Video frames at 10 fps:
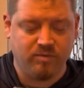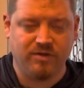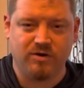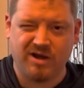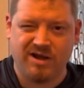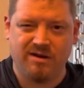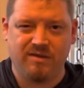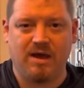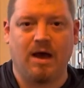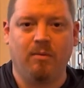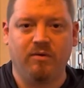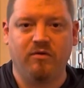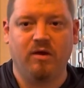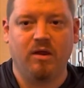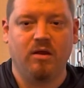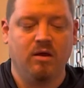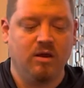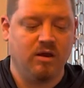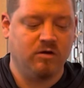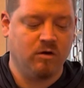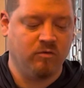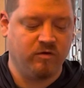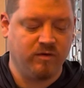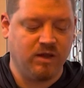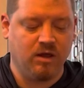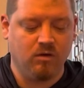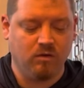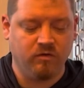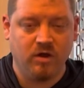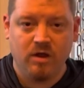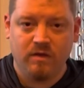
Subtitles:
but they're kind of the opposite in terms of the Eagles.